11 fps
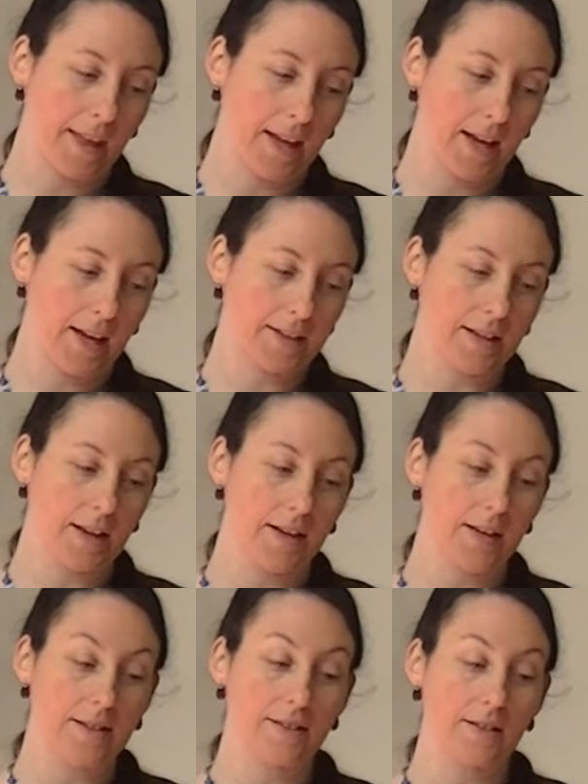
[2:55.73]
And
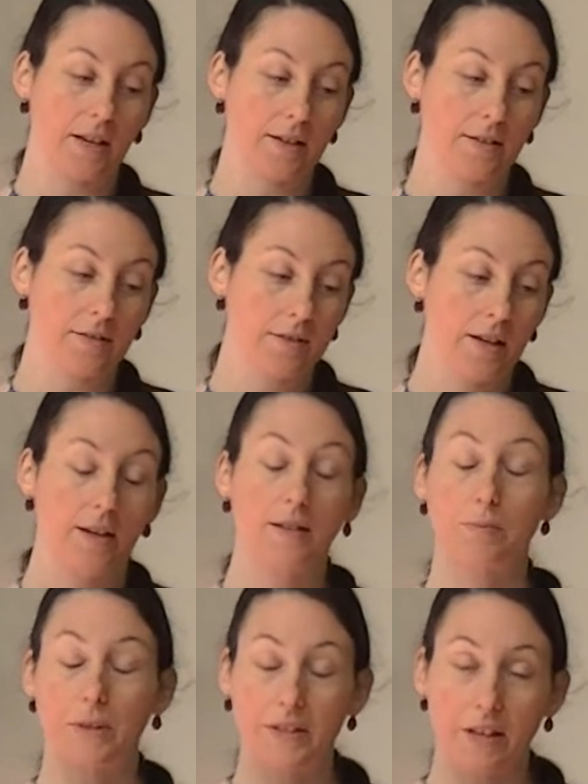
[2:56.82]
it's
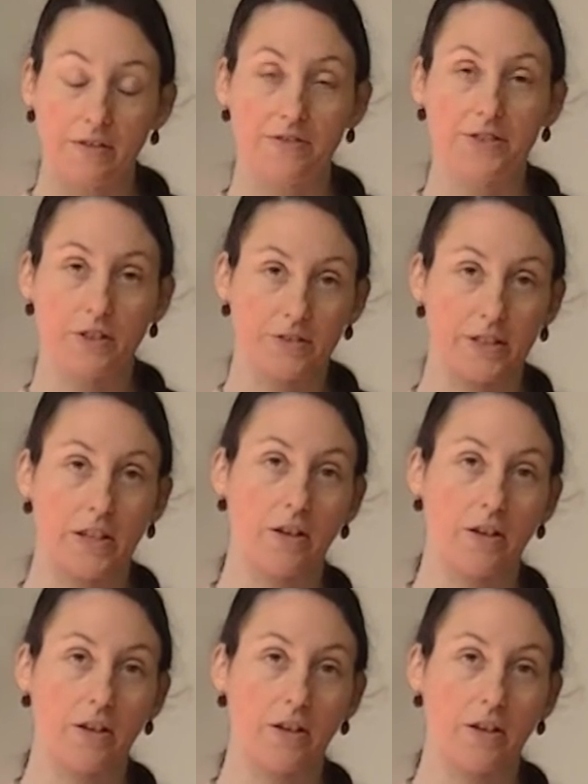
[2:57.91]
been done for over